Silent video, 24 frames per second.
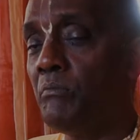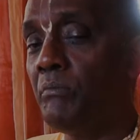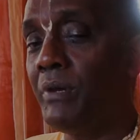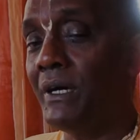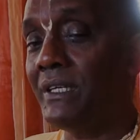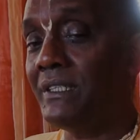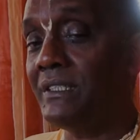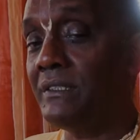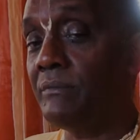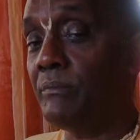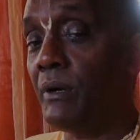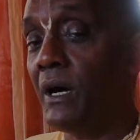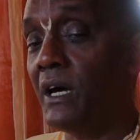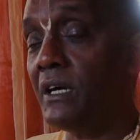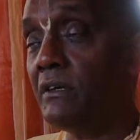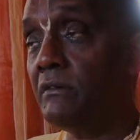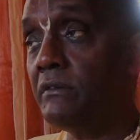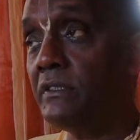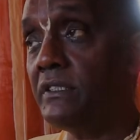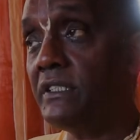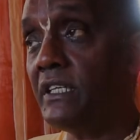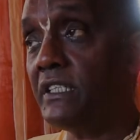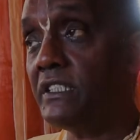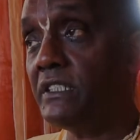But
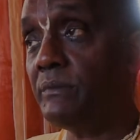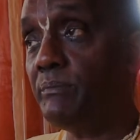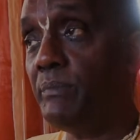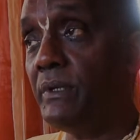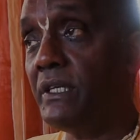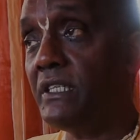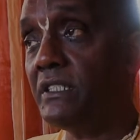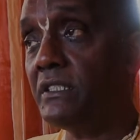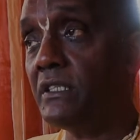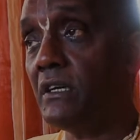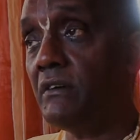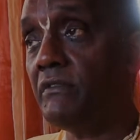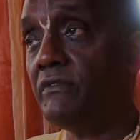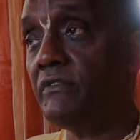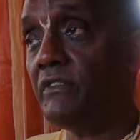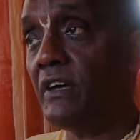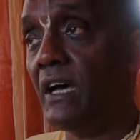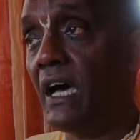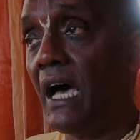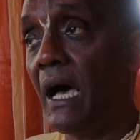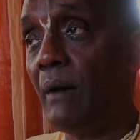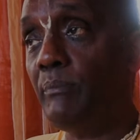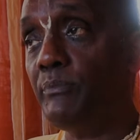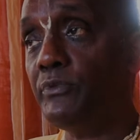Bhagavad Gita speaks of
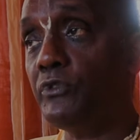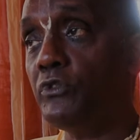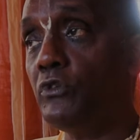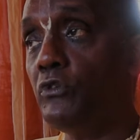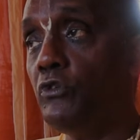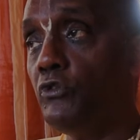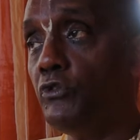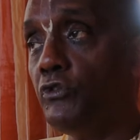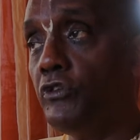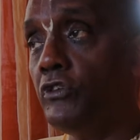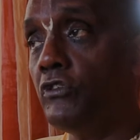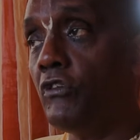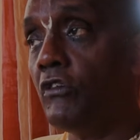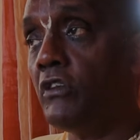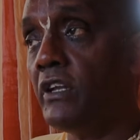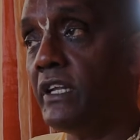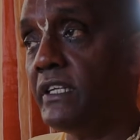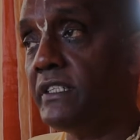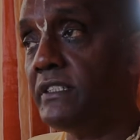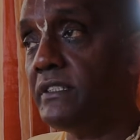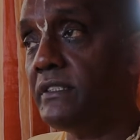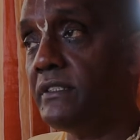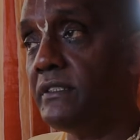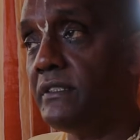absolute
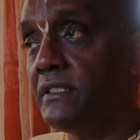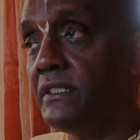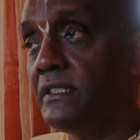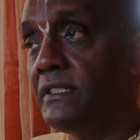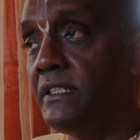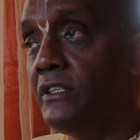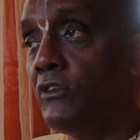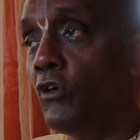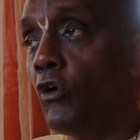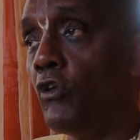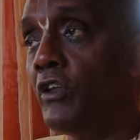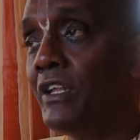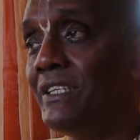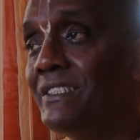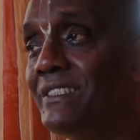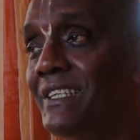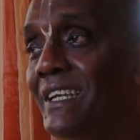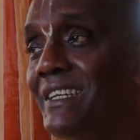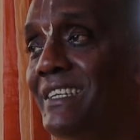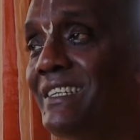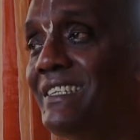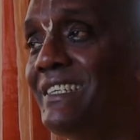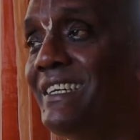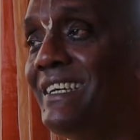knowledge, knowledge
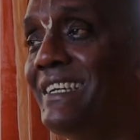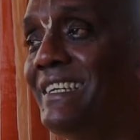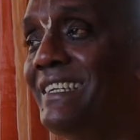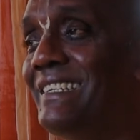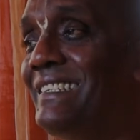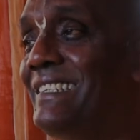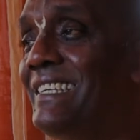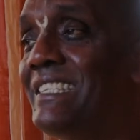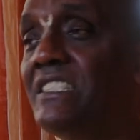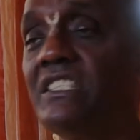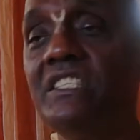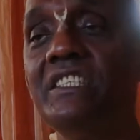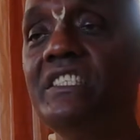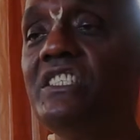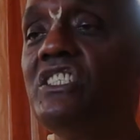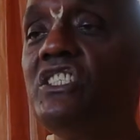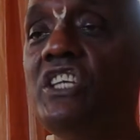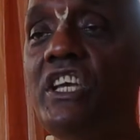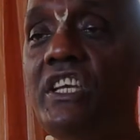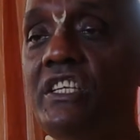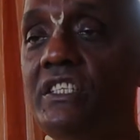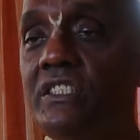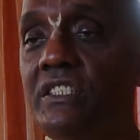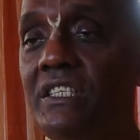that does not
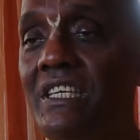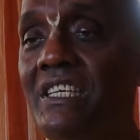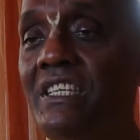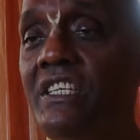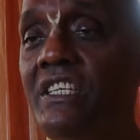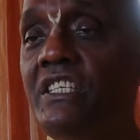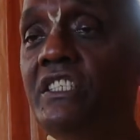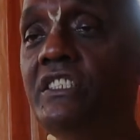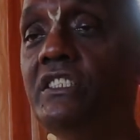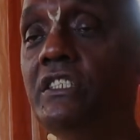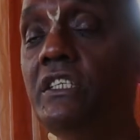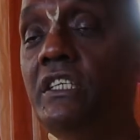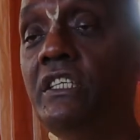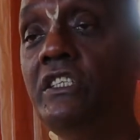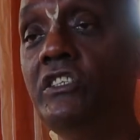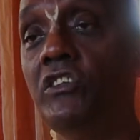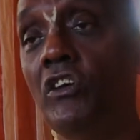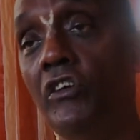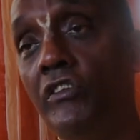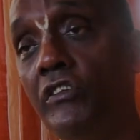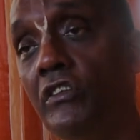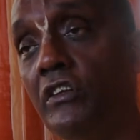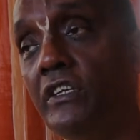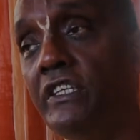change. It is
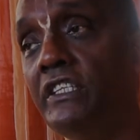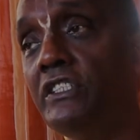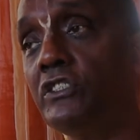eternal.